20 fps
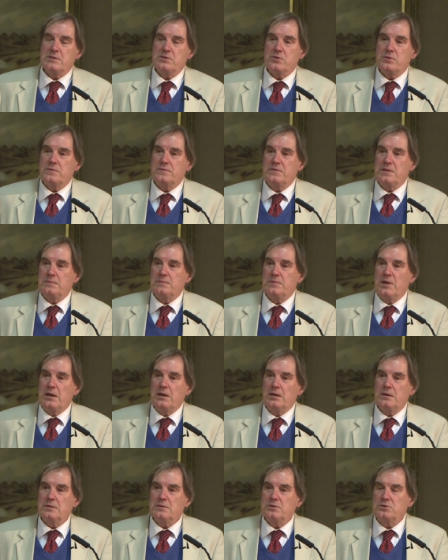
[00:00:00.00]
sort of
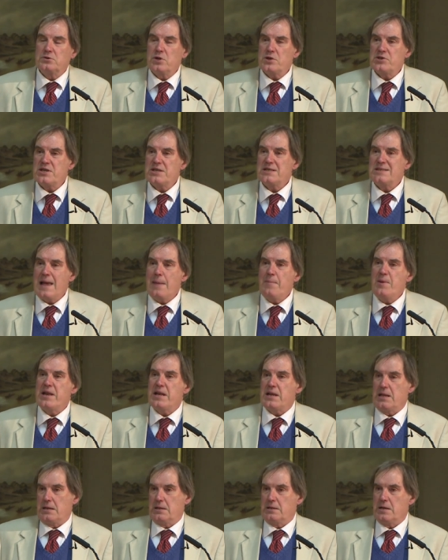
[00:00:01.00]
uh,
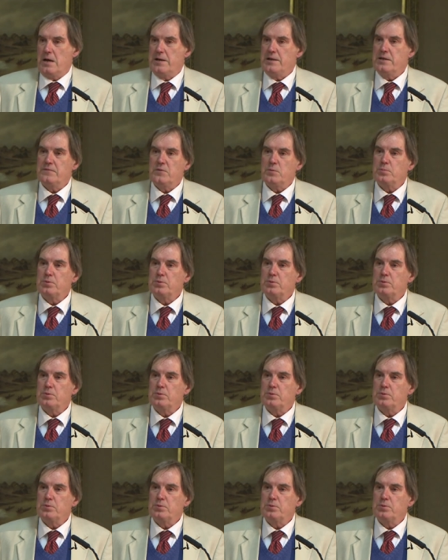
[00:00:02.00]
cross-examining kind of